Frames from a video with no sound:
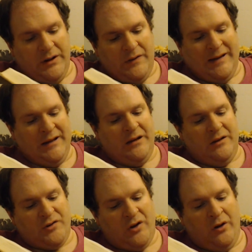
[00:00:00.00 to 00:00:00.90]
that
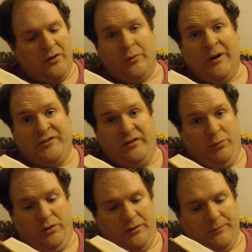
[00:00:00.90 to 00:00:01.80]
is, all the rest of the
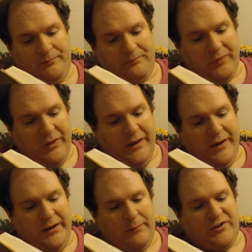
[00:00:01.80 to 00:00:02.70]
bull,
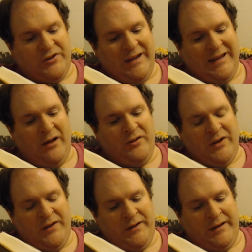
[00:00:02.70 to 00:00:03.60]
he must take
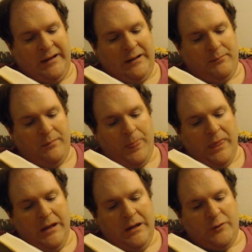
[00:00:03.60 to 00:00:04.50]
outside the camp
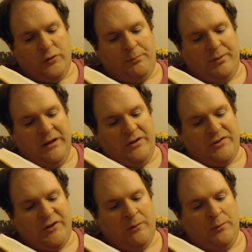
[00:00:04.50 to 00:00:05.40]
to a place
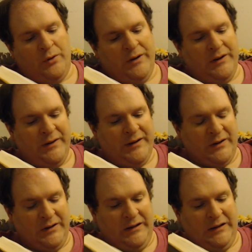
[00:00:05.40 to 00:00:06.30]
ceremonially
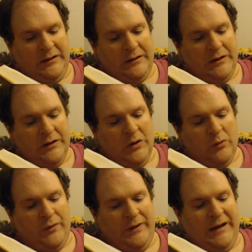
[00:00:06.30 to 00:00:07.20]
clean,
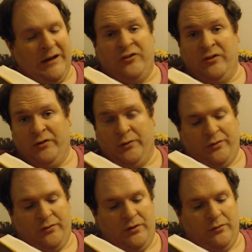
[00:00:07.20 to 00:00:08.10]
where the ashes are
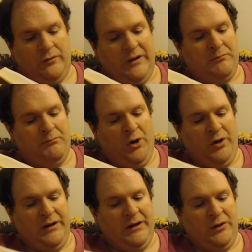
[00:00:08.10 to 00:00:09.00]
thrown, and burn
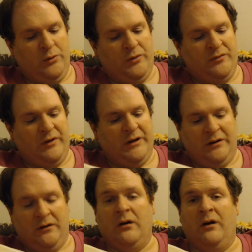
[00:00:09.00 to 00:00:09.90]
it in a wood
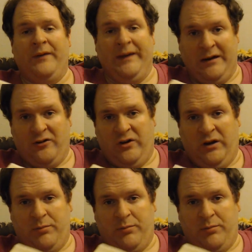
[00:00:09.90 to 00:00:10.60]
fire on the ash heap.